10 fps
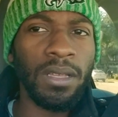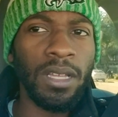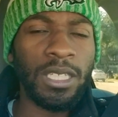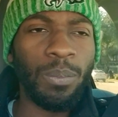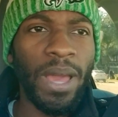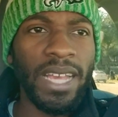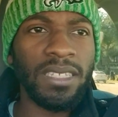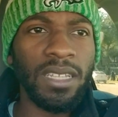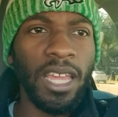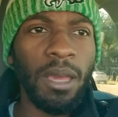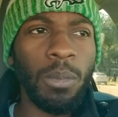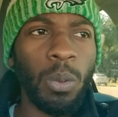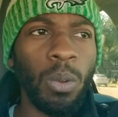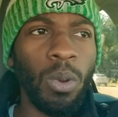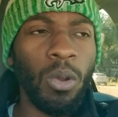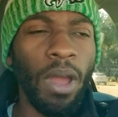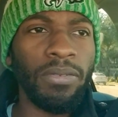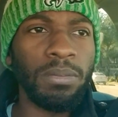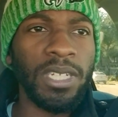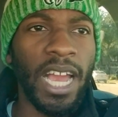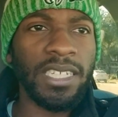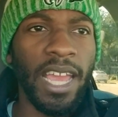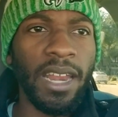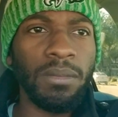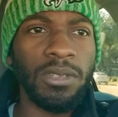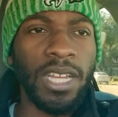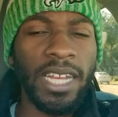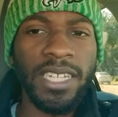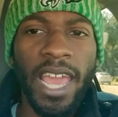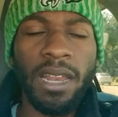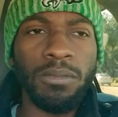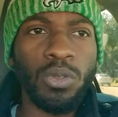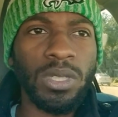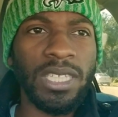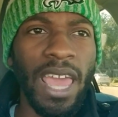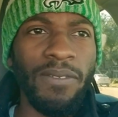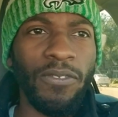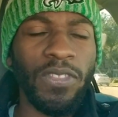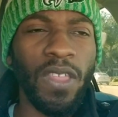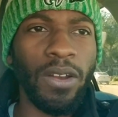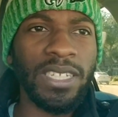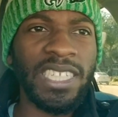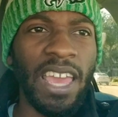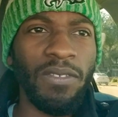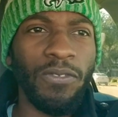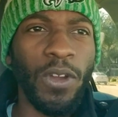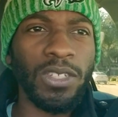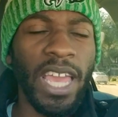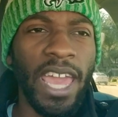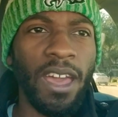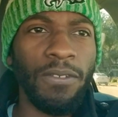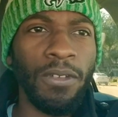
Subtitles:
It's a passing league, but we went away from Josh Adams. Josh Adams was 7 for 37 first half.